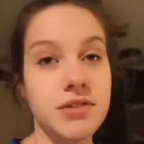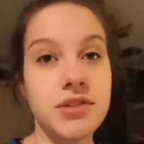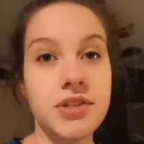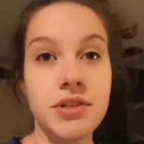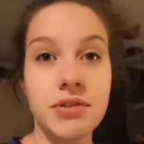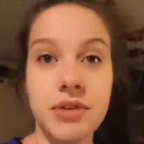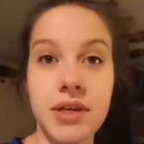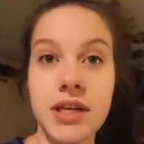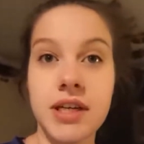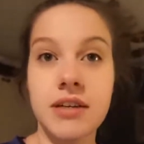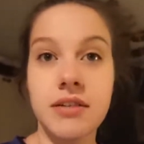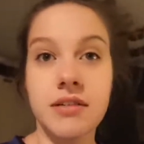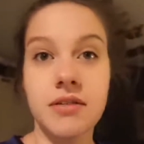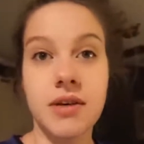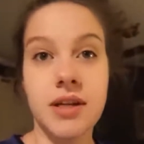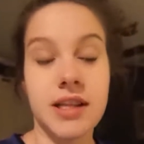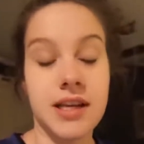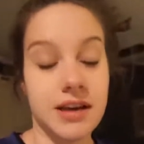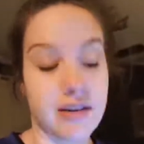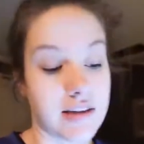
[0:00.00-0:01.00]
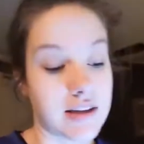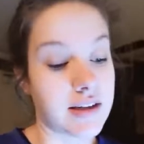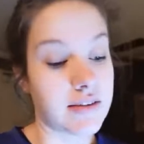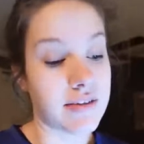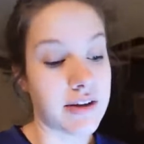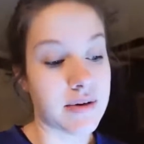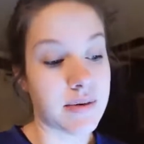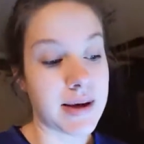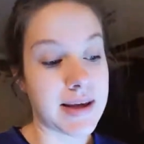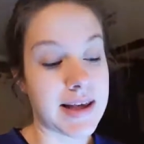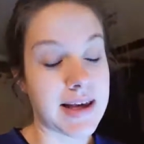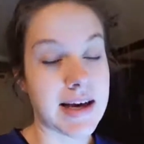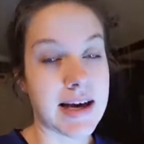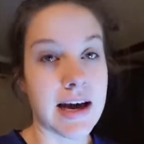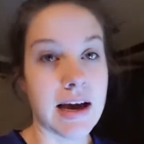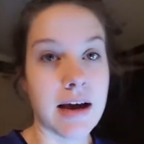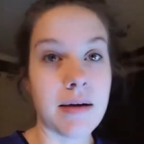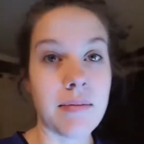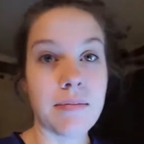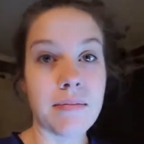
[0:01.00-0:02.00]
do it without Olivia waking
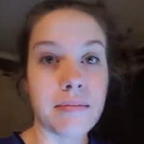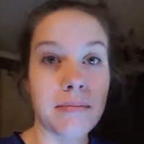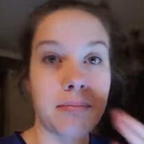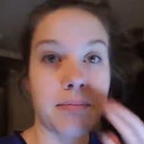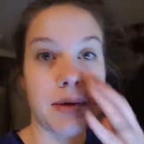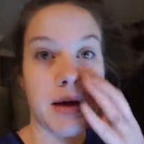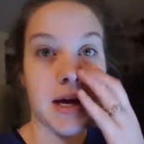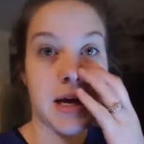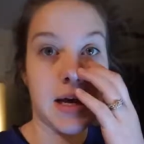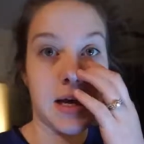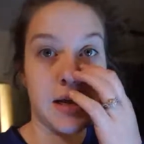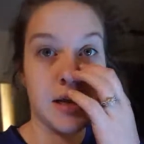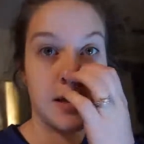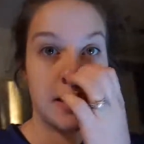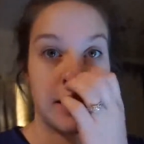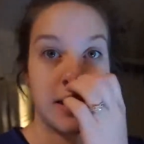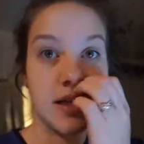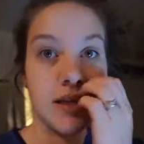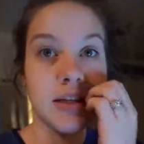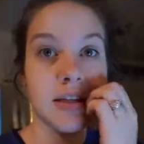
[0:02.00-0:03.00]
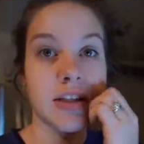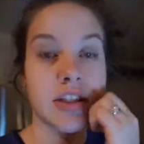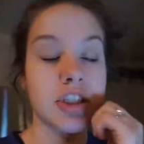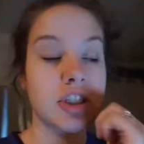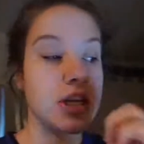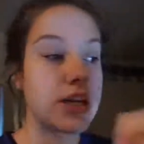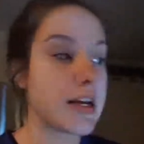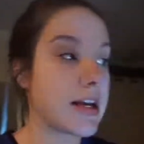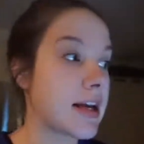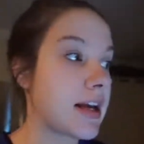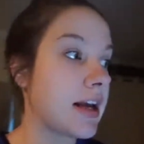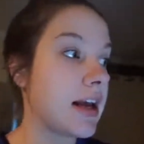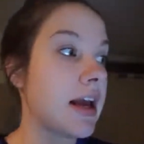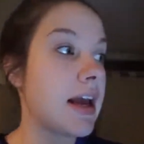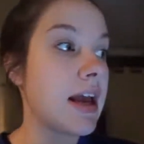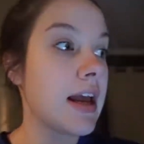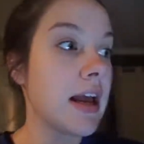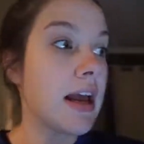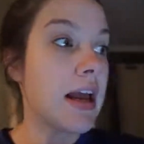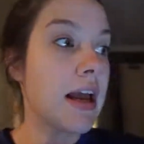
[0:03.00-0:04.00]
up, but she
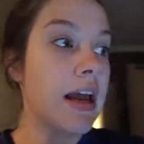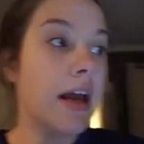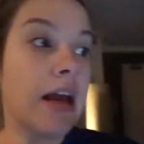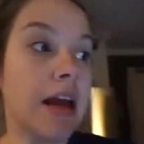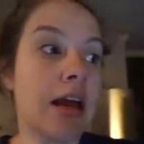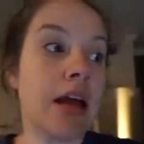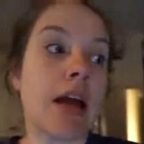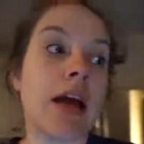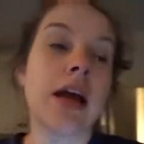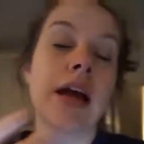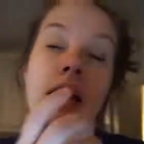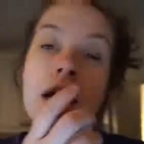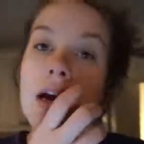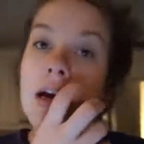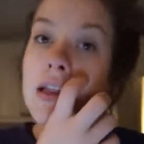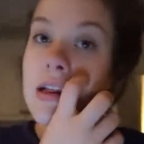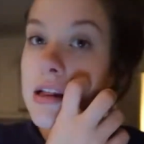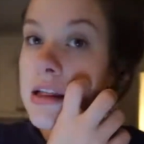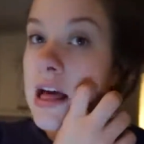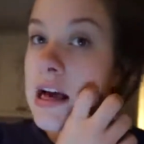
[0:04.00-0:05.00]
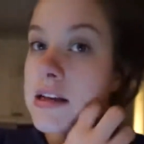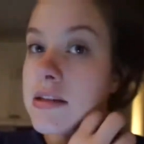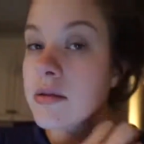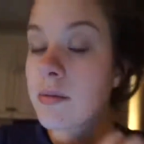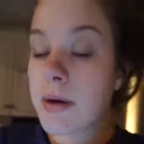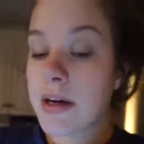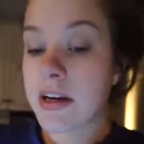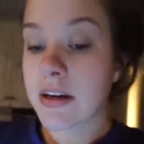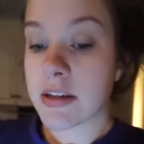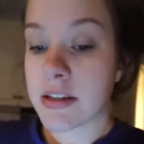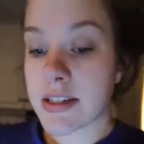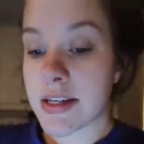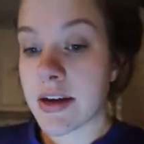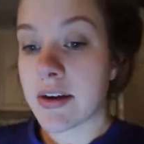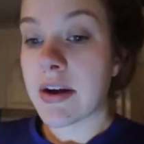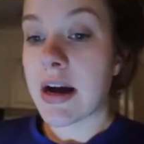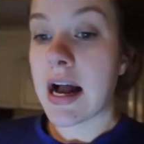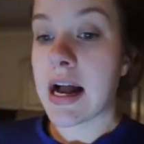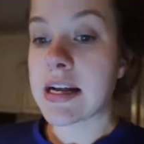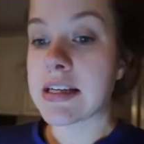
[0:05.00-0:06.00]
in the last week or
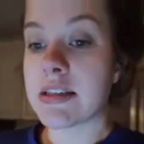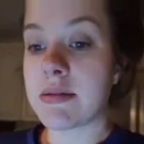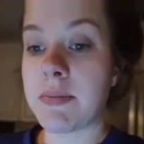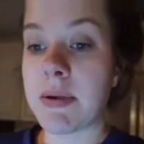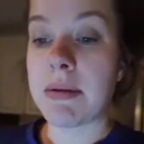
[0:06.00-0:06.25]
so has